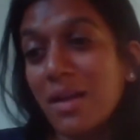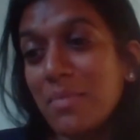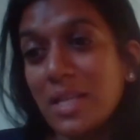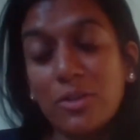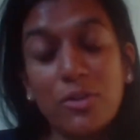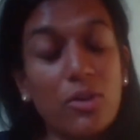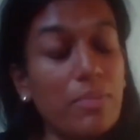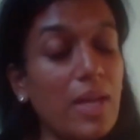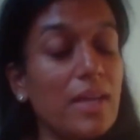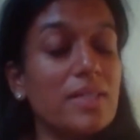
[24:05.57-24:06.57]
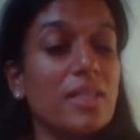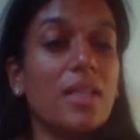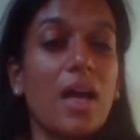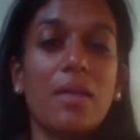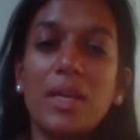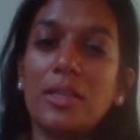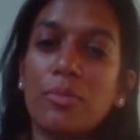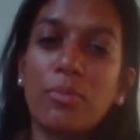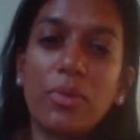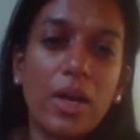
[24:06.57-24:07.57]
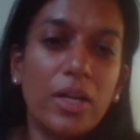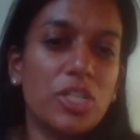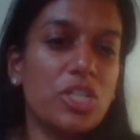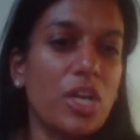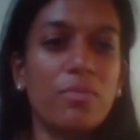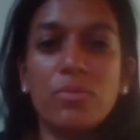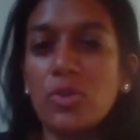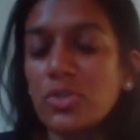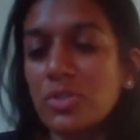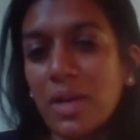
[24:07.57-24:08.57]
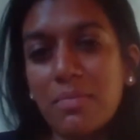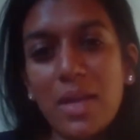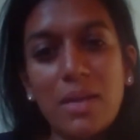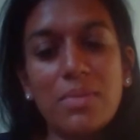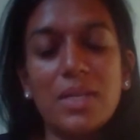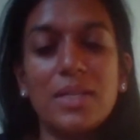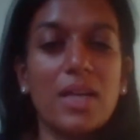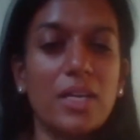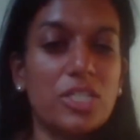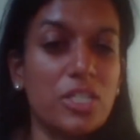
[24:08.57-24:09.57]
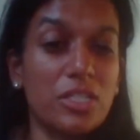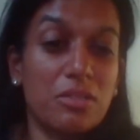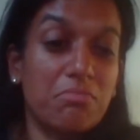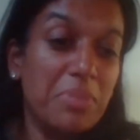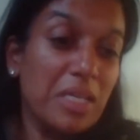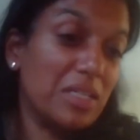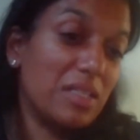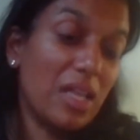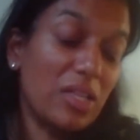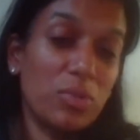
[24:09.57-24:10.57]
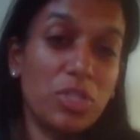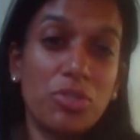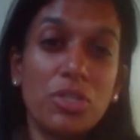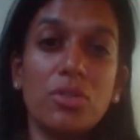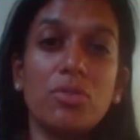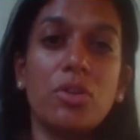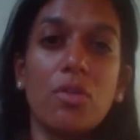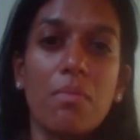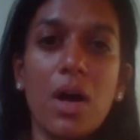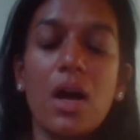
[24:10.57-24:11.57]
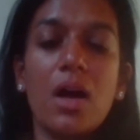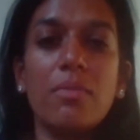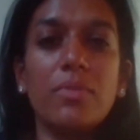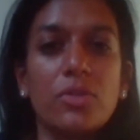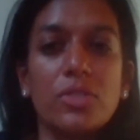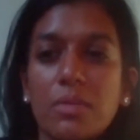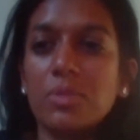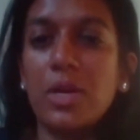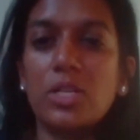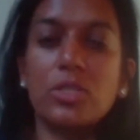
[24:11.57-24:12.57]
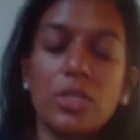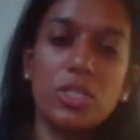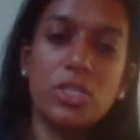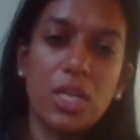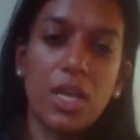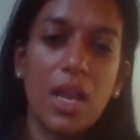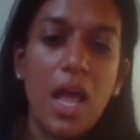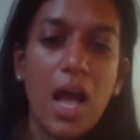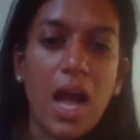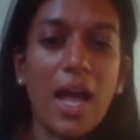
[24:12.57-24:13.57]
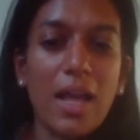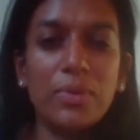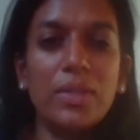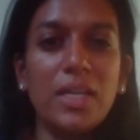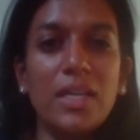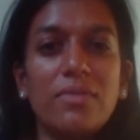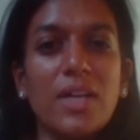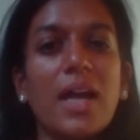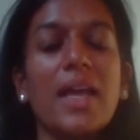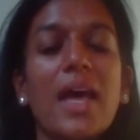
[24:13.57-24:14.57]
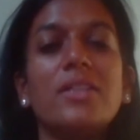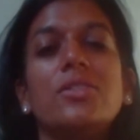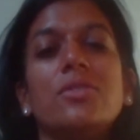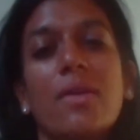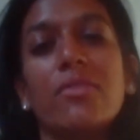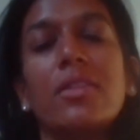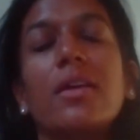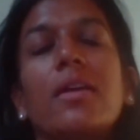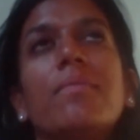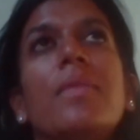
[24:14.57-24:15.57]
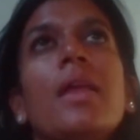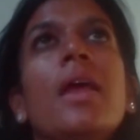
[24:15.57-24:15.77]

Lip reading: I made their cupcakes and I made their lunch. I nursed my babies. Because that's what you do. You're a mom, you're a subspecialist, and I believed I had to do everything.